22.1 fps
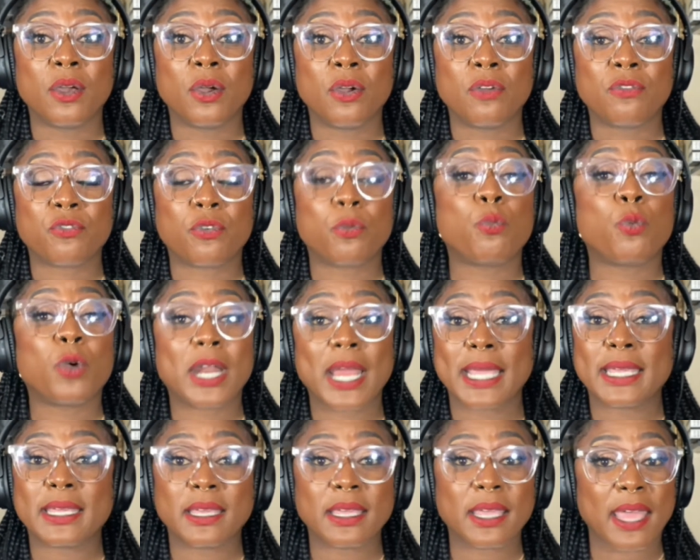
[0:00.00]
From what
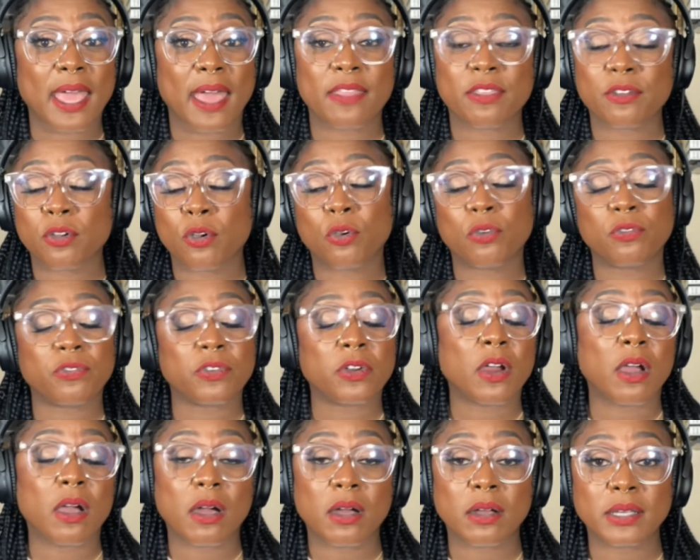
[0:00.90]
I can gather
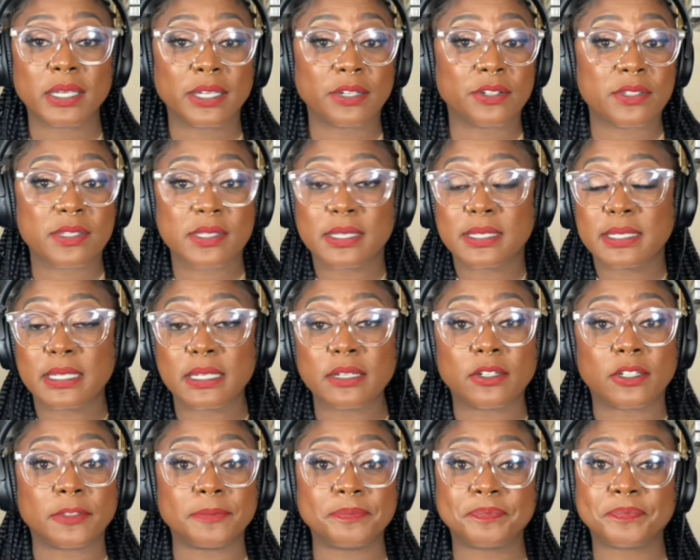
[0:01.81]
overall, here's the
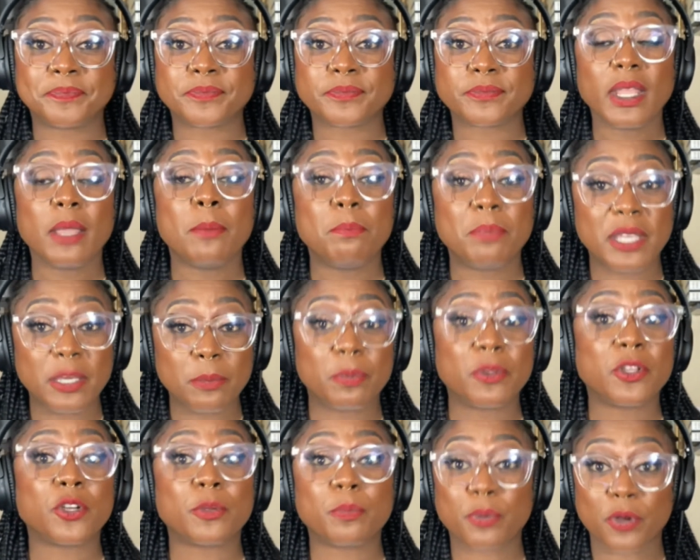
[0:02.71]
deal.
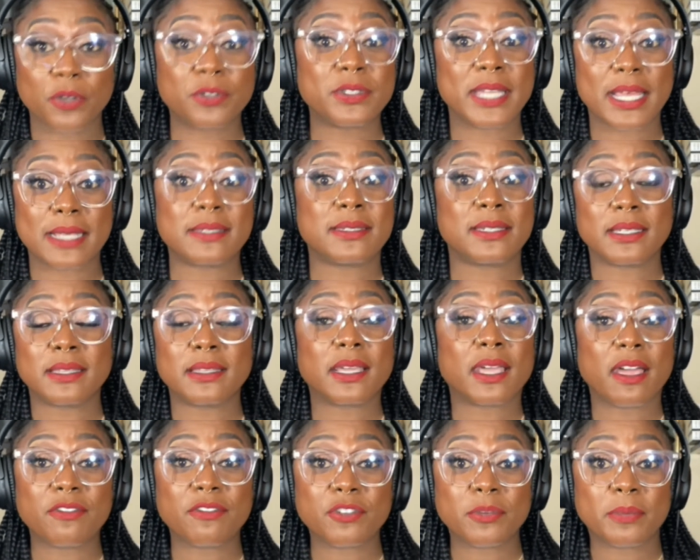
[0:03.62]
People are protesting the
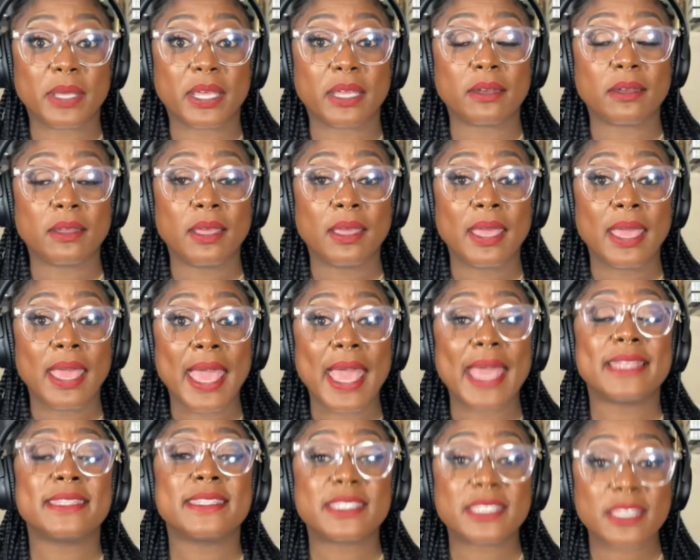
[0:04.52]
government,
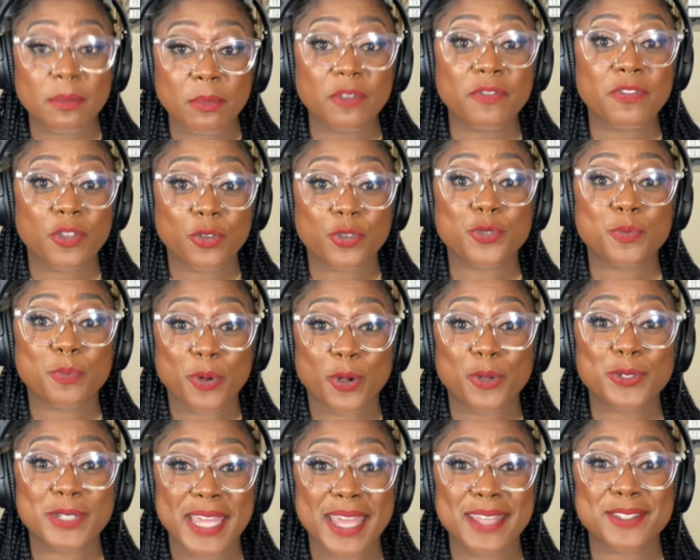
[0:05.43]
and some of those
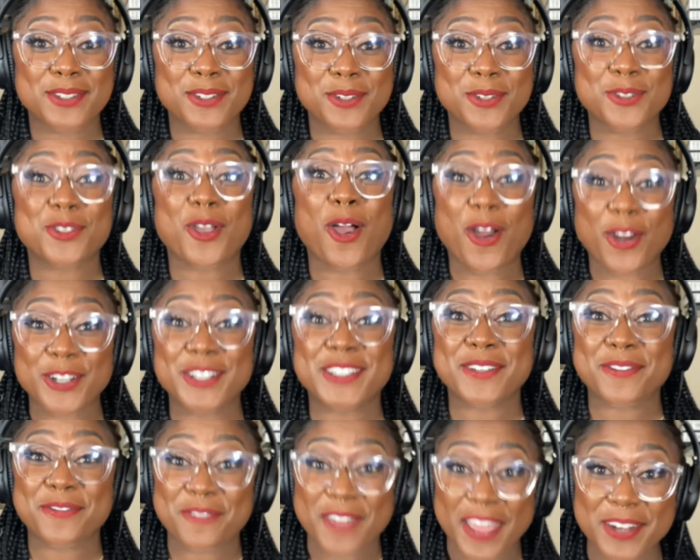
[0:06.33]
protesters are
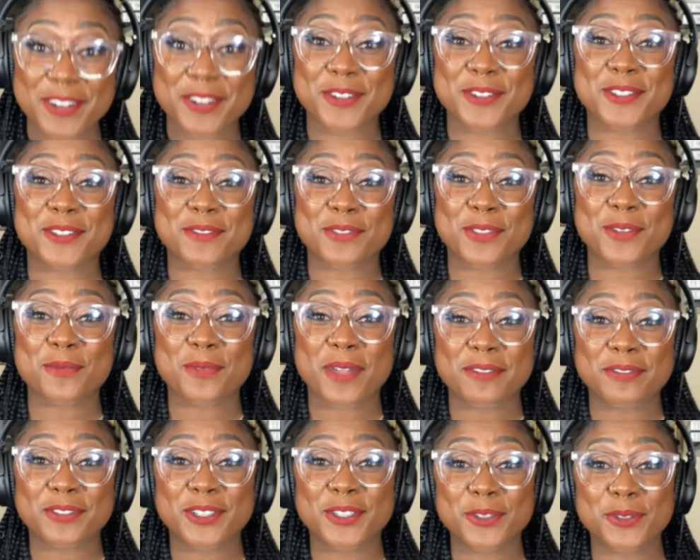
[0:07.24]
defenders of the
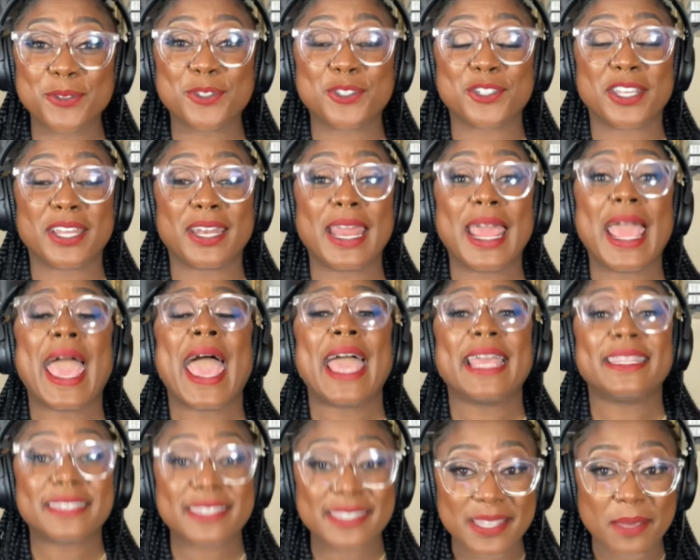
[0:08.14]
revolution,
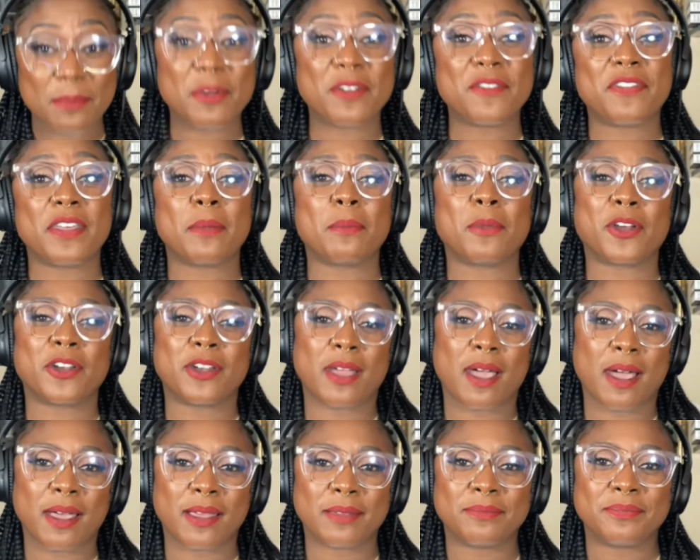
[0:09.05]
and some of them are not.